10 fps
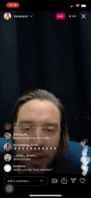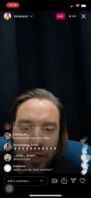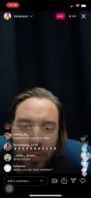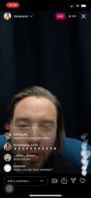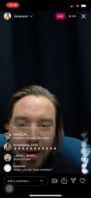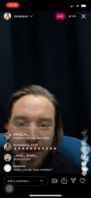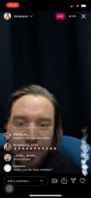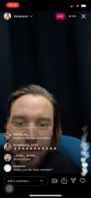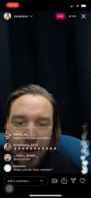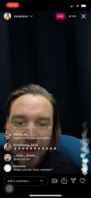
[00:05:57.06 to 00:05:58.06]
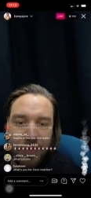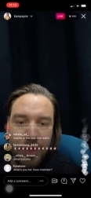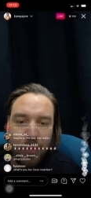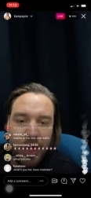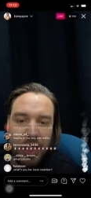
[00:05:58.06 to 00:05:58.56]
hold up, why haven't
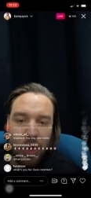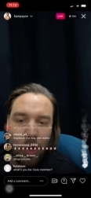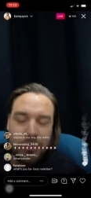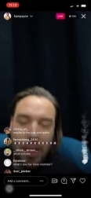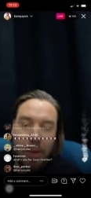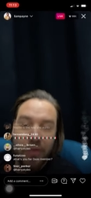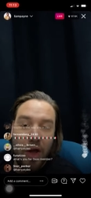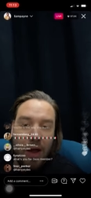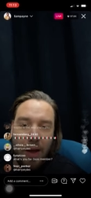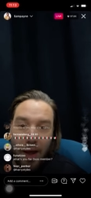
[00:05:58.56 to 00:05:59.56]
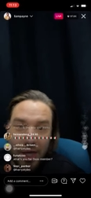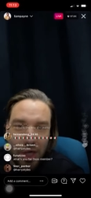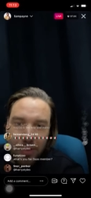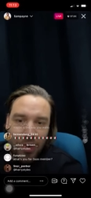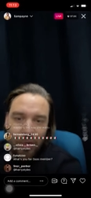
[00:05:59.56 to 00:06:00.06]
haven't we talked about Marvel? I don't